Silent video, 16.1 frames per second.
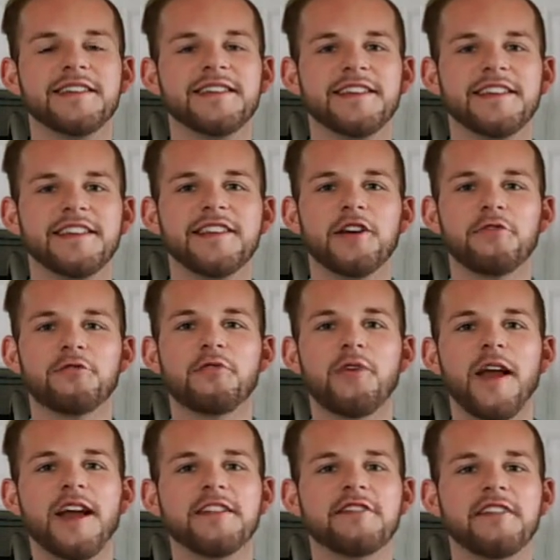you know,
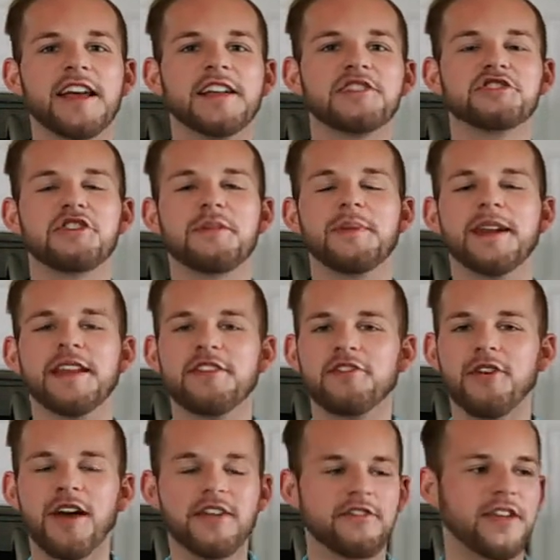France and Germany.
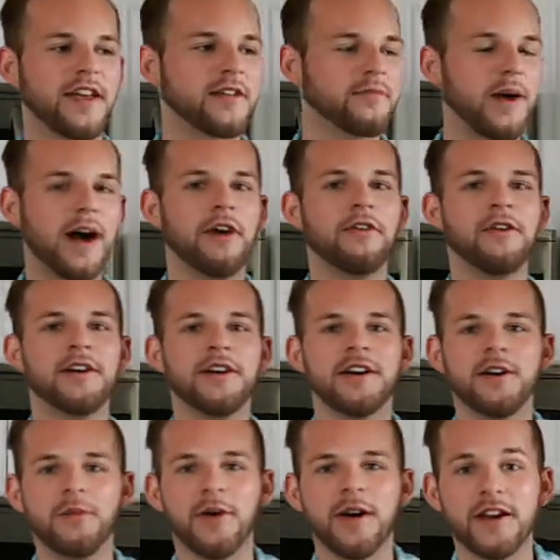So I said, well,
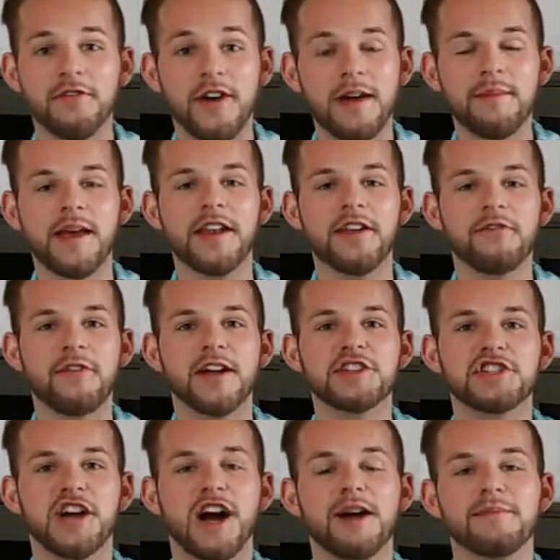what if I made a
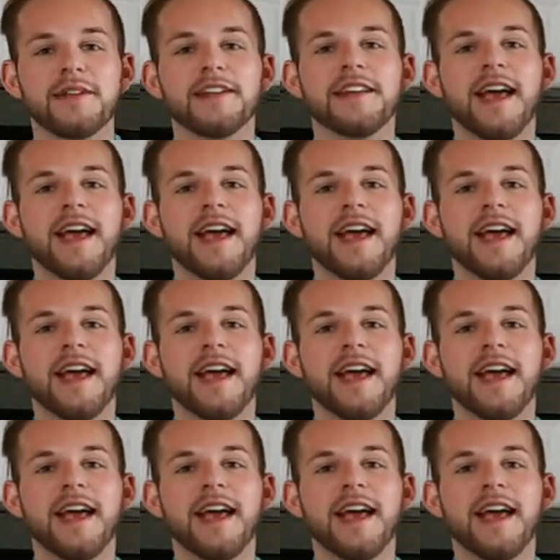French omelet?